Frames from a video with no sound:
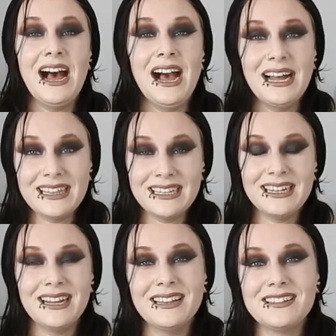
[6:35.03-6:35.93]
highly,
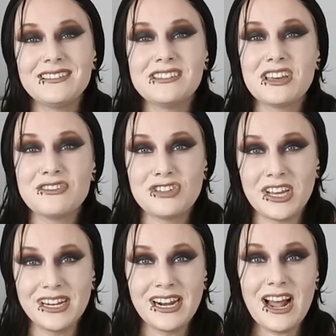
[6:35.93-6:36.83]
highly suggest
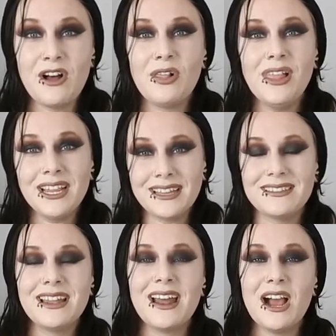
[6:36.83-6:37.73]
checking it out. Like I
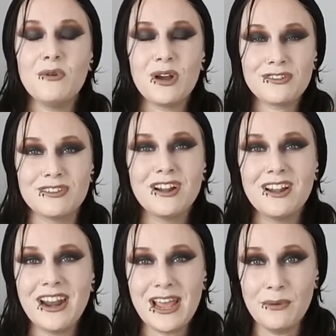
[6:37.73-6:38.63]
said, I watched it
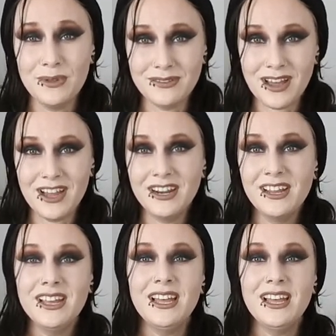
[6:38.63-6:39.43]
on Amazon.